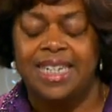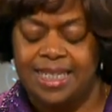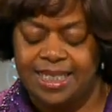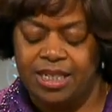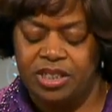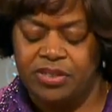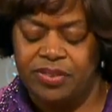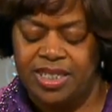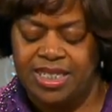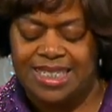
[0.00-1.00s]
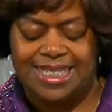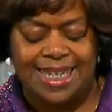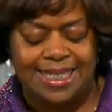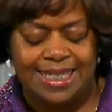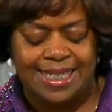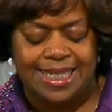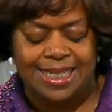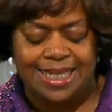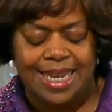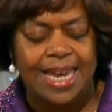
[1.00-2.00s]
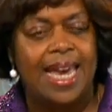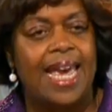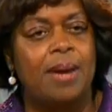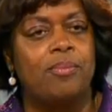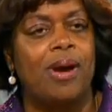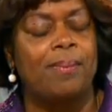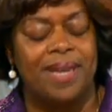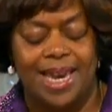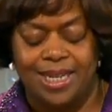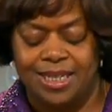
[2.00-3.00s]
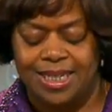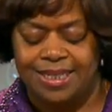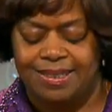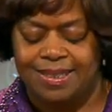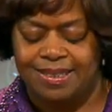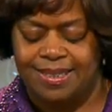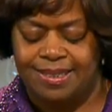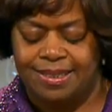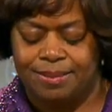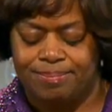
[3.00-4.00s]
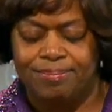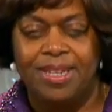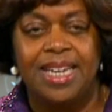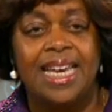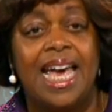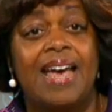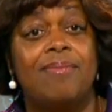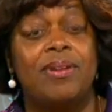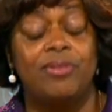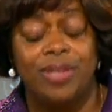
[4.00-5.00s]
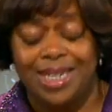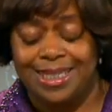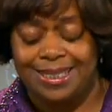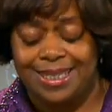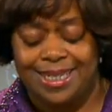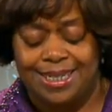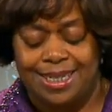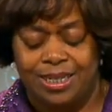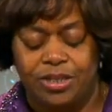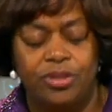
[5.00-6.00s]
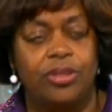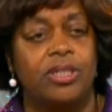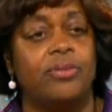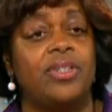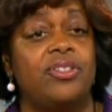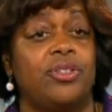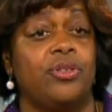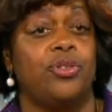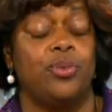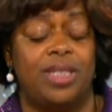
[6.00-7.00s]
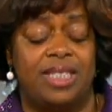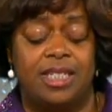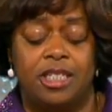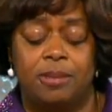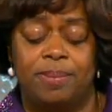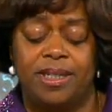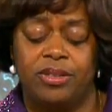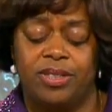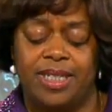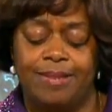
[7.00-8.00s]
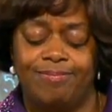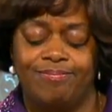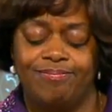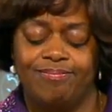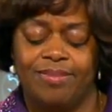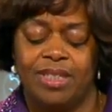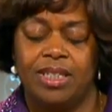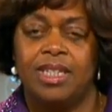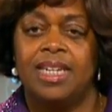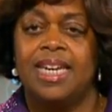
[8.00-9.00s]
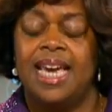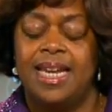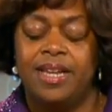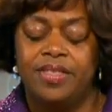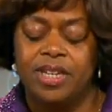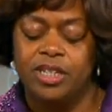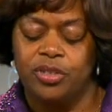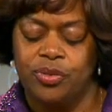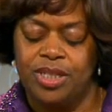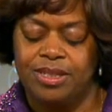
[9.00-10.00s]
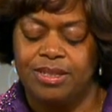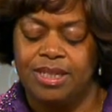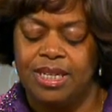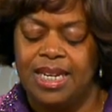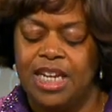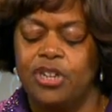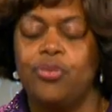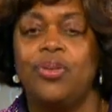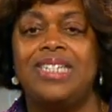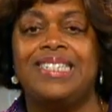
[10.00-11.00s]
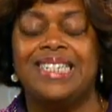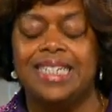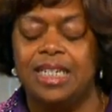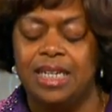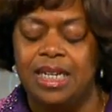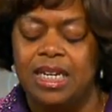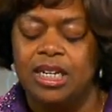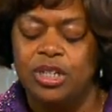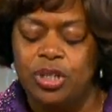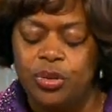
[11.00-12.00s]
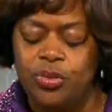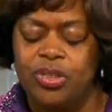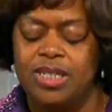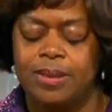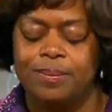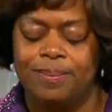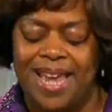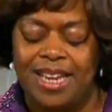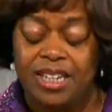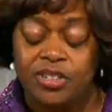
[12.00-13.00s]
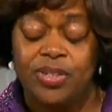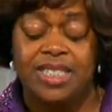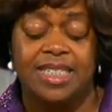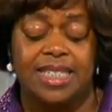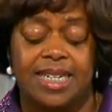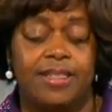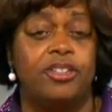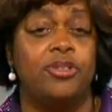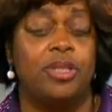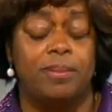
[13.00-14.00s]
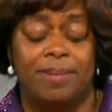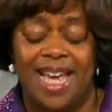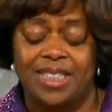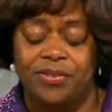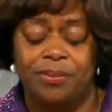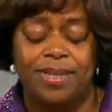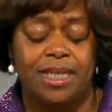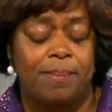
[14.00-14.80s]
insulting religious sanctities, and propaganda against the system have been re extended to the original 20 year penalty and other countries, increasing using increasingly they're using blasphemy and